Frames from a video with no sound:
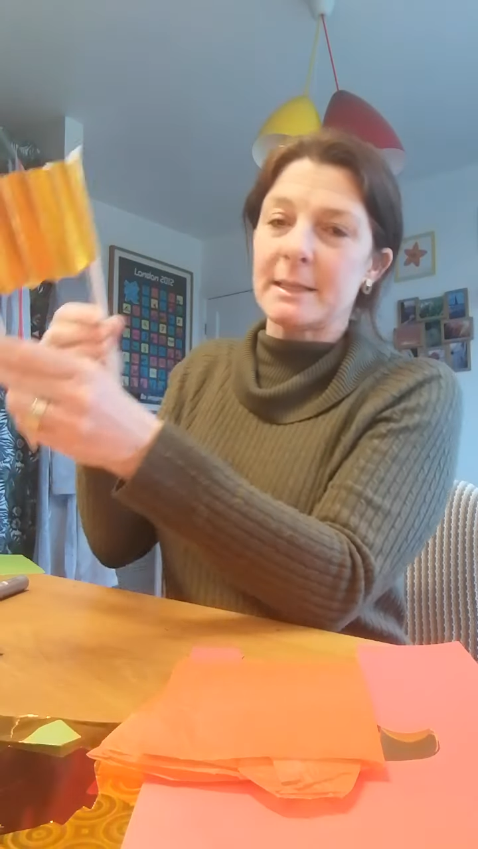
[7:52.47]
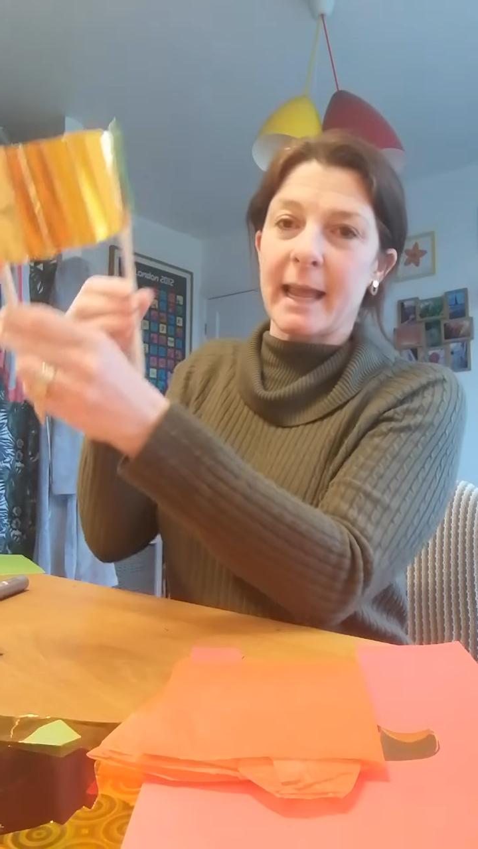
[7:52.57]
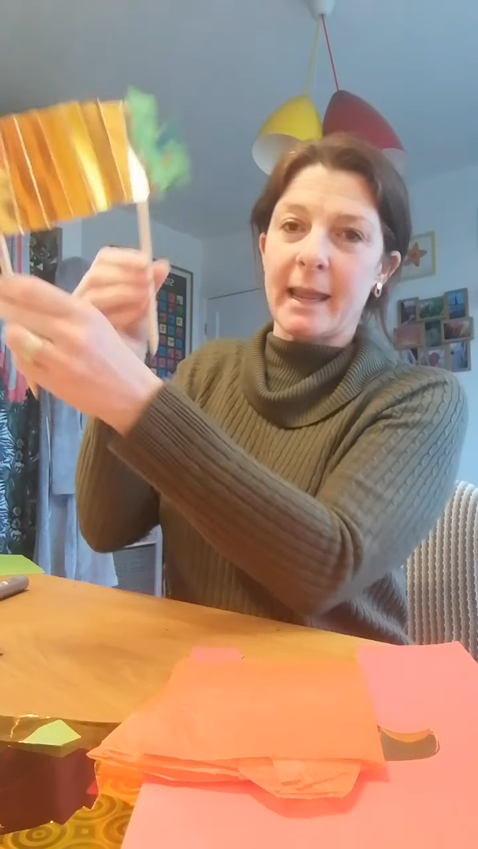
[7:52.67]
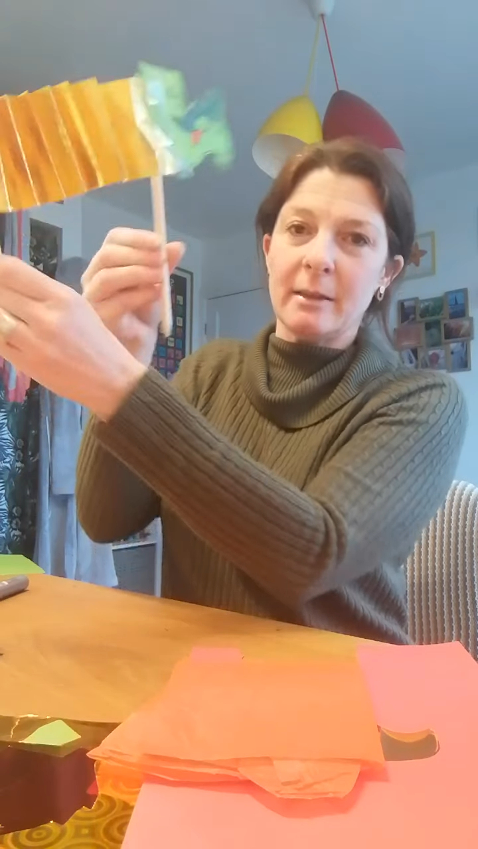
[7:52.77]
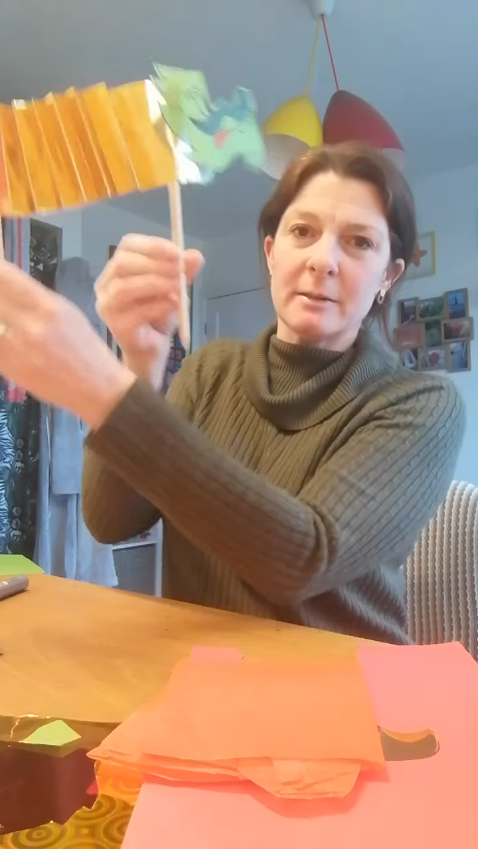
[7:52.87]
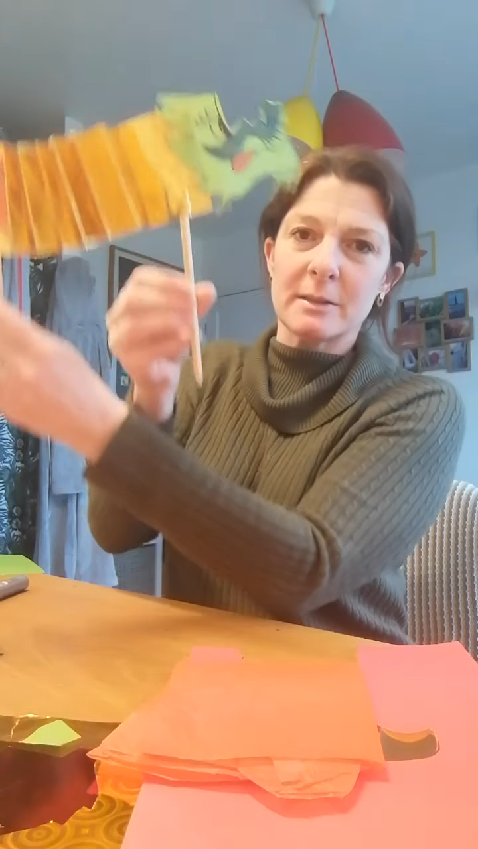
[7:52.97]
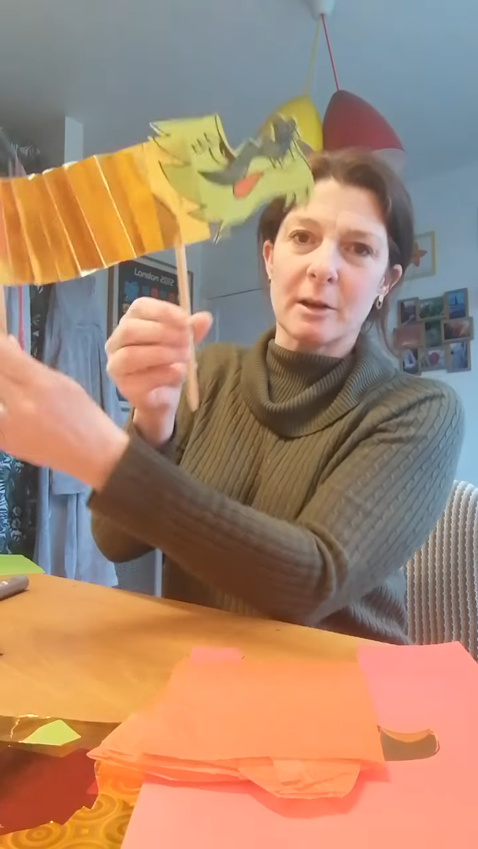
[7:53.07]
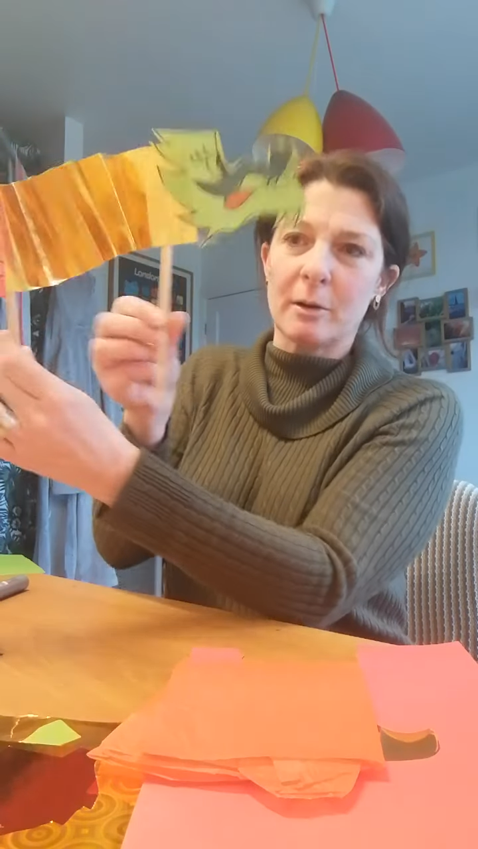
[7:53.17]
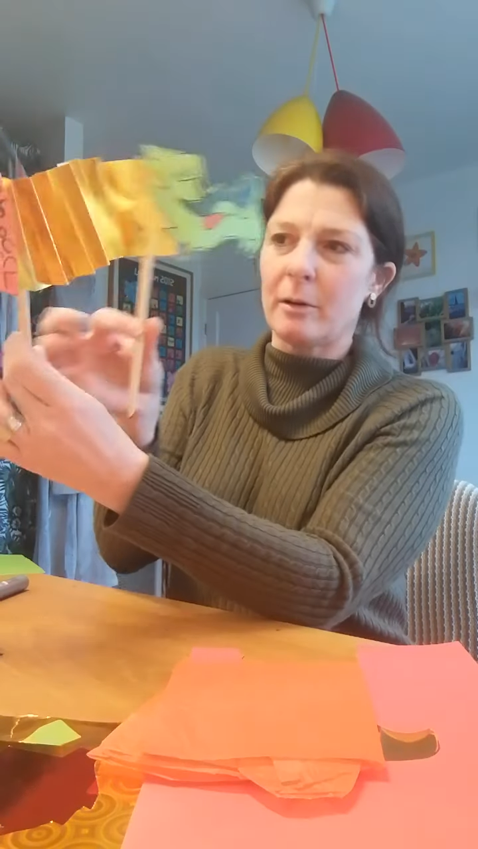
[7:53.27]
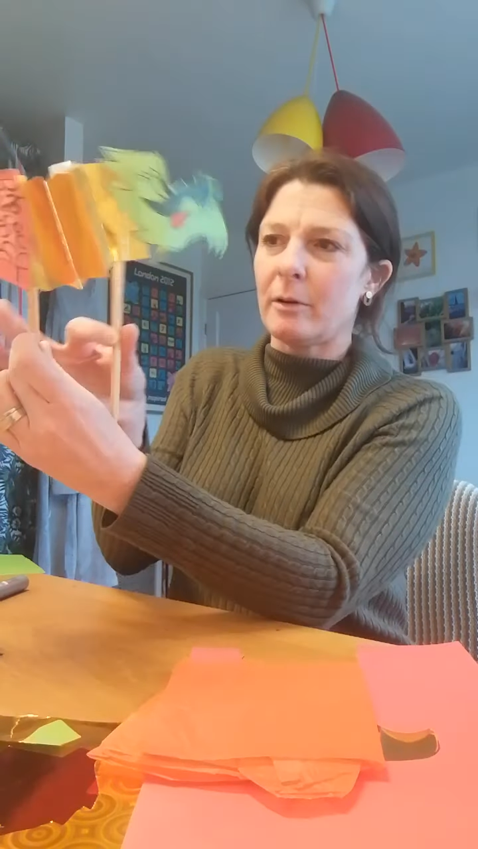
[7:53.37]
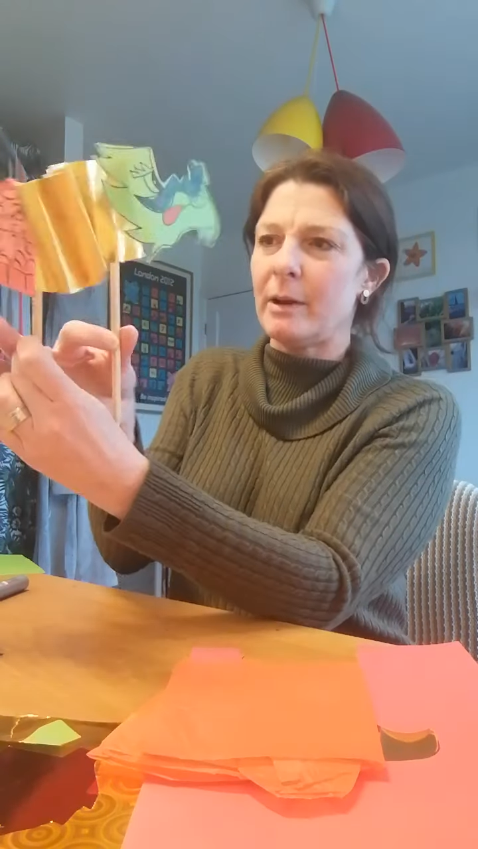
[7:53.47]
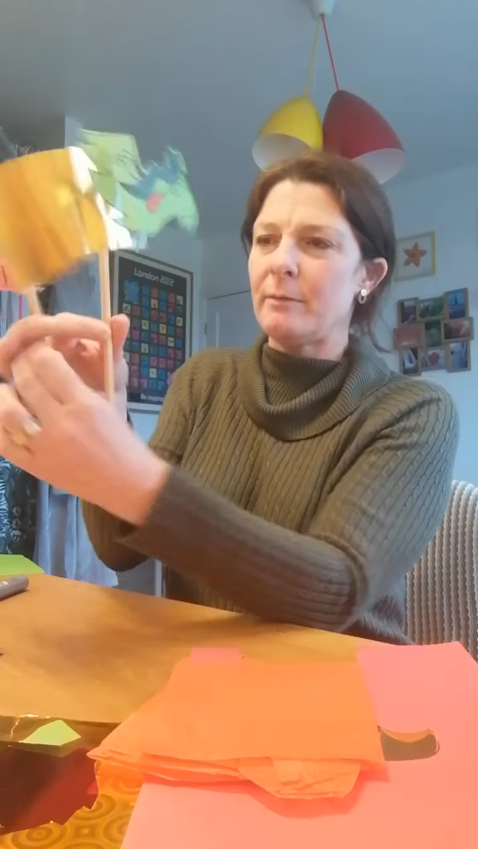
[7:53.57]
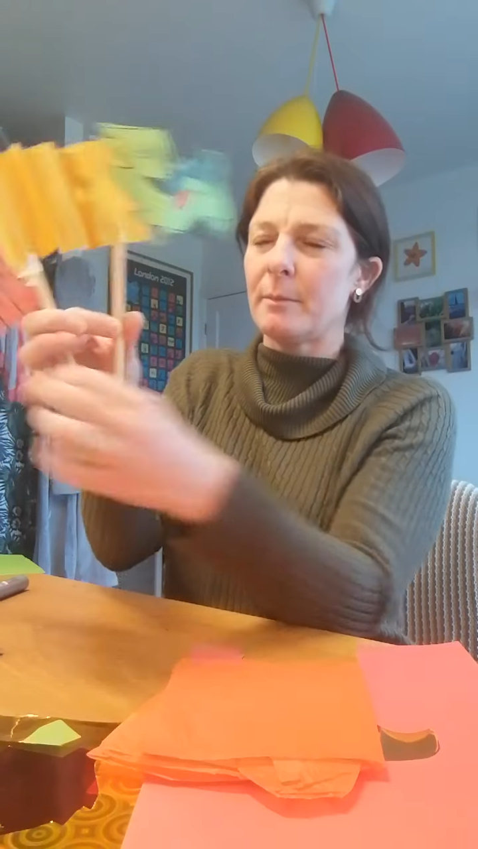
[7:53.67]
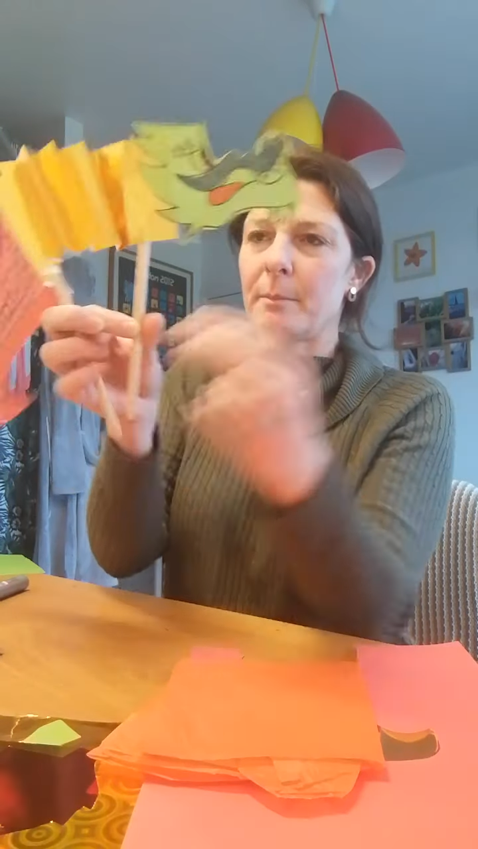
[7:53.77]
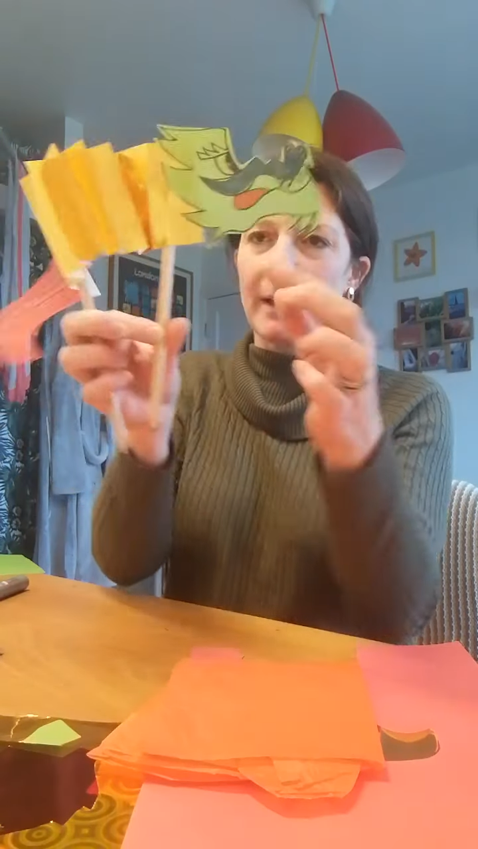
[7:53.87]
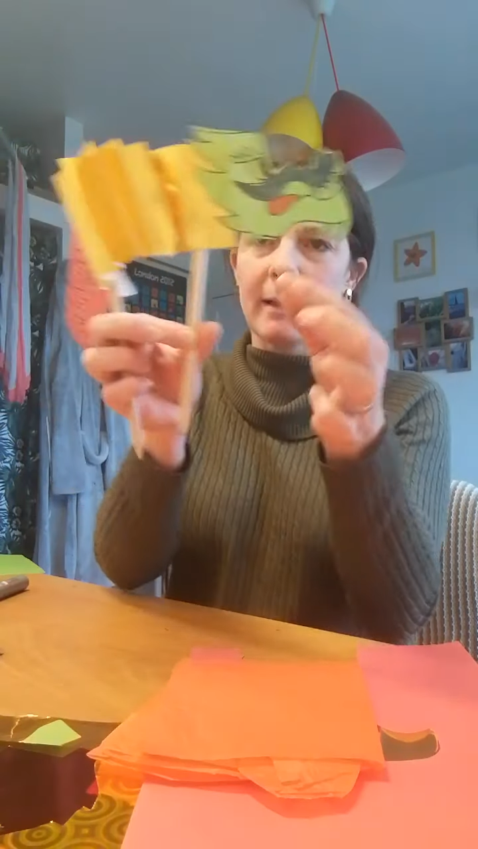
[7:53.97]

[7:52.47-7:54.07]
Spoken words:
tail, so, or even